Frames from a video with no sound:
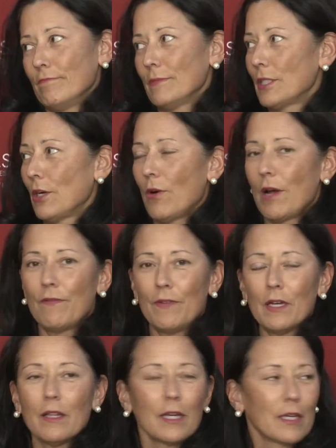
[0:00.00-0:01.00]
So I
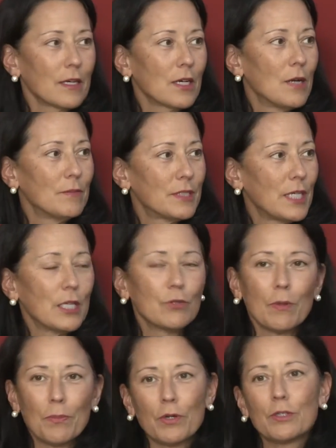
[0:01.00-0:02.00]
feel like it comes down
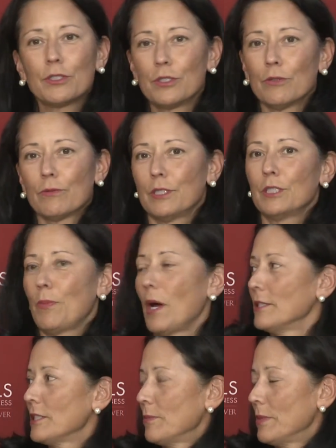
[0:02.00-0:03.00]
to a personal
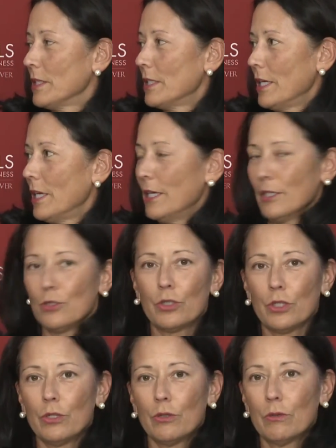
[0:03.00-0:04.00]
responsibility
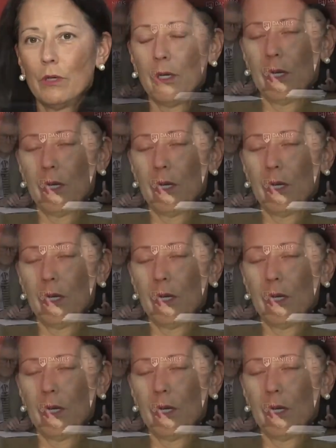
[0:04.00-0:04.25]
issue.